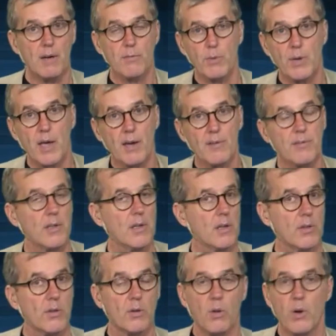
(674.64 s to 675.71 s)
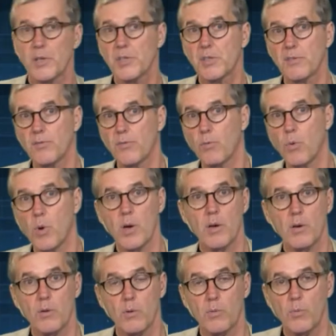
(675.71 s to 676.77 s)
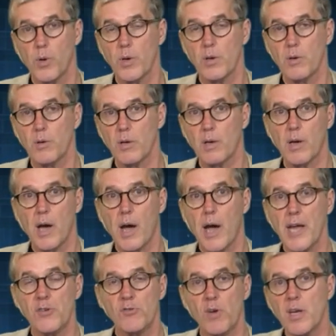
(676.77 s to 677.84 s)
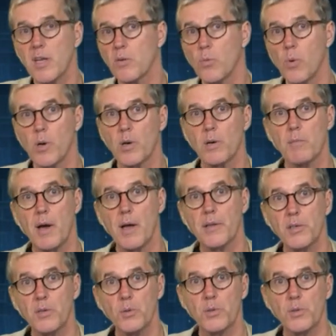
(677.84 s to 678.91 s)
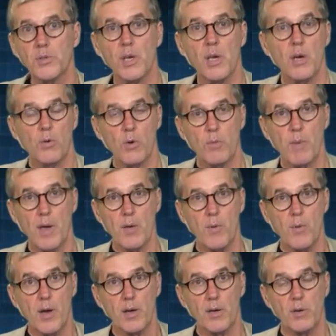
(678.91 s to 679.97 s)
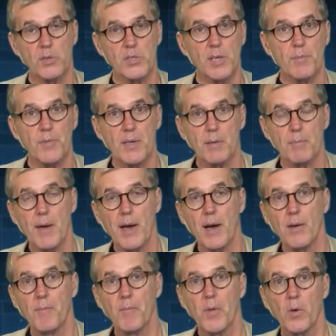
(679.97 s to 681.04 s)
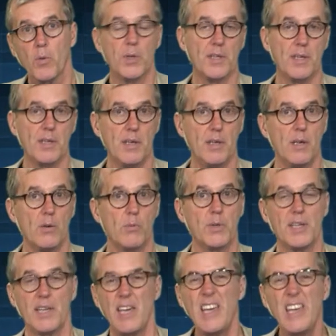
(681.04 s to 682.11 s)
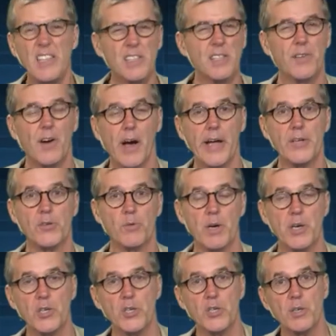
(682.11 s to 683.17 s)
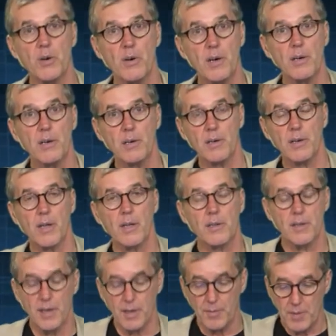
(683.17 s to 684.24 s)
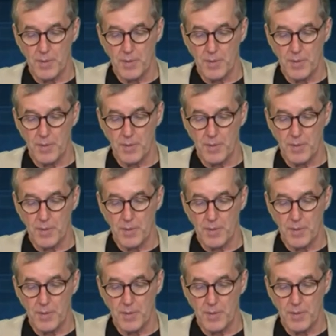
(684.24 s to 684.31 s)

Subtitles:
we have the loss of hydrating water molecules. We may want to know something about what the heats of hydration are, and